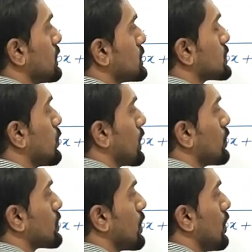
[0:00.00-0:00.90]

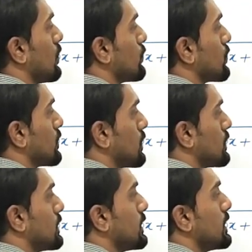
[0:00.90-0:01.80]
square root
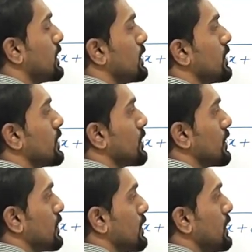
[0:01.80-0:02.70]
of
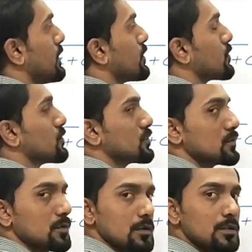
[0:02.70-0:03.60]
b
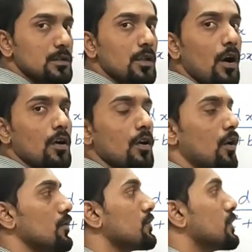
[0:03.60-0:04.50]
into log
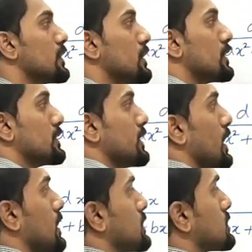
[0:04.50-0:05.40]
of
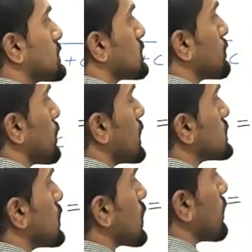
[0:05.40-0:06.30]
x
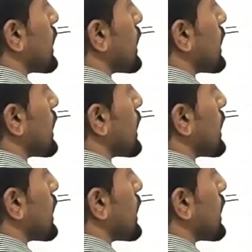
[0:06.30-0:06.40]
plus or